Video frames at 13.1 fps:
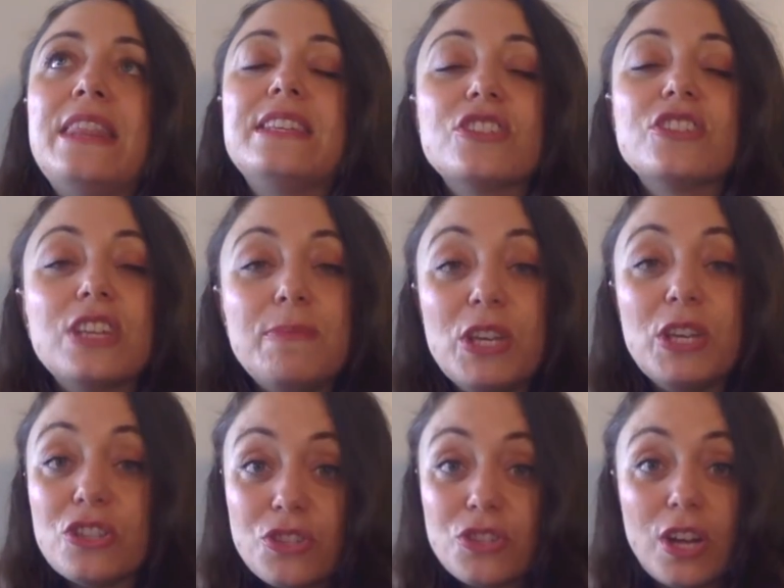this is going to be in
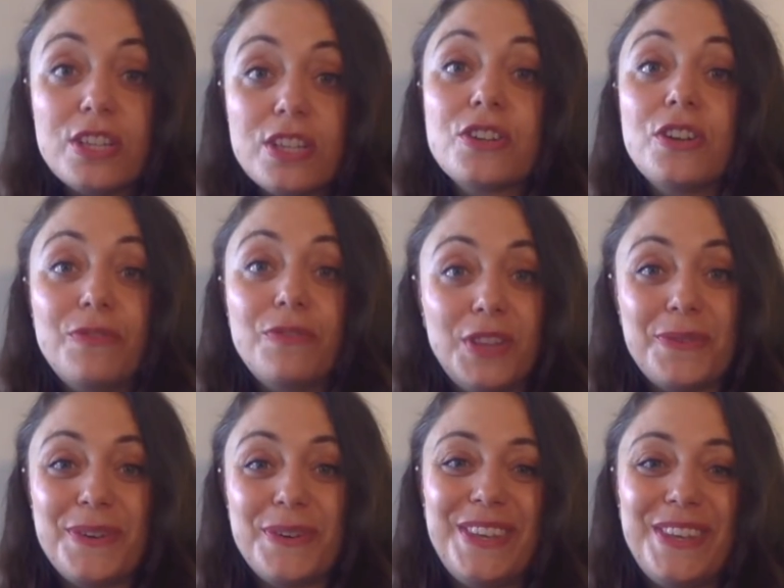such good flow
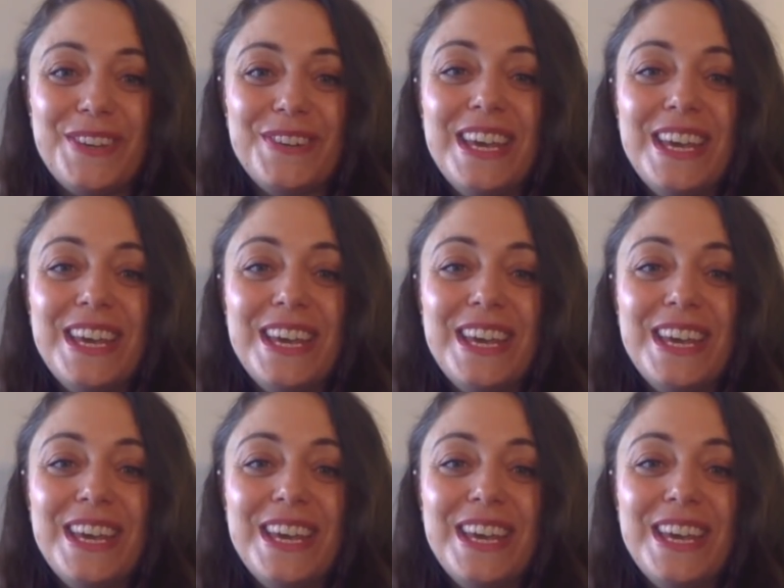with you.